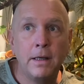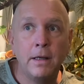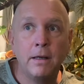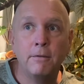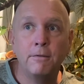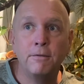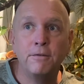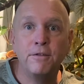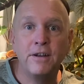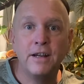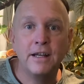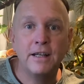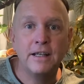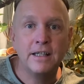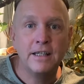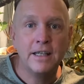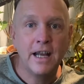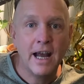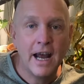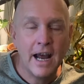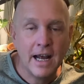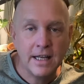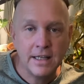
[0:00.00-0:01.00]

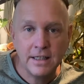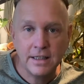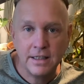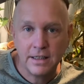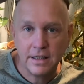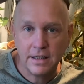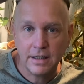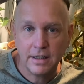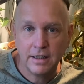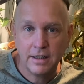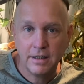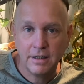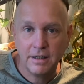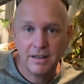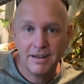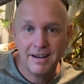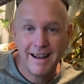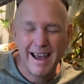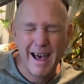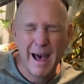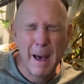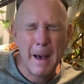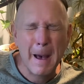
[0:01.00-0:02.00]
fantastic,
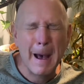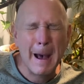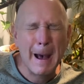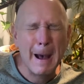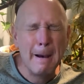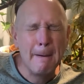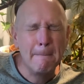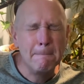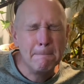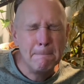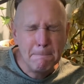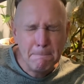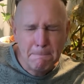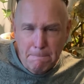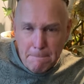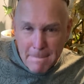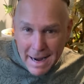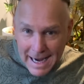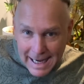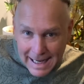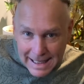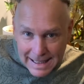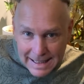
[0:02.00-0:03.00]

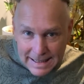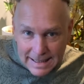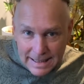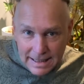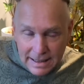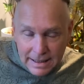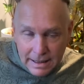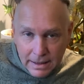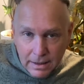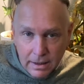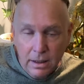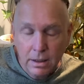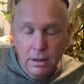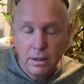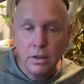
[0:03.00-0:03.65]
amazing